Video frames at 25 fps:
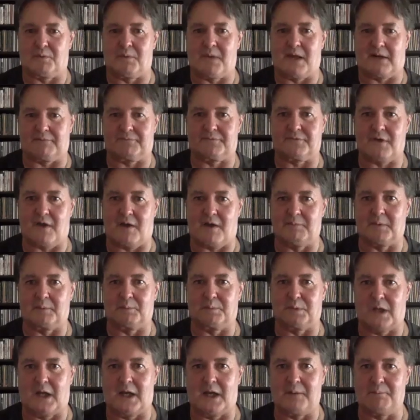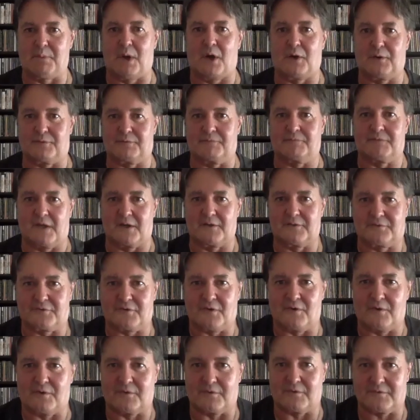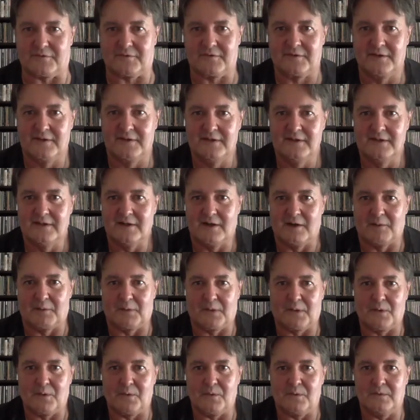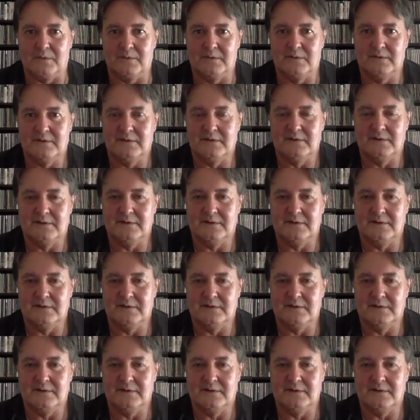very short amount of time and played both of those songs, I recall.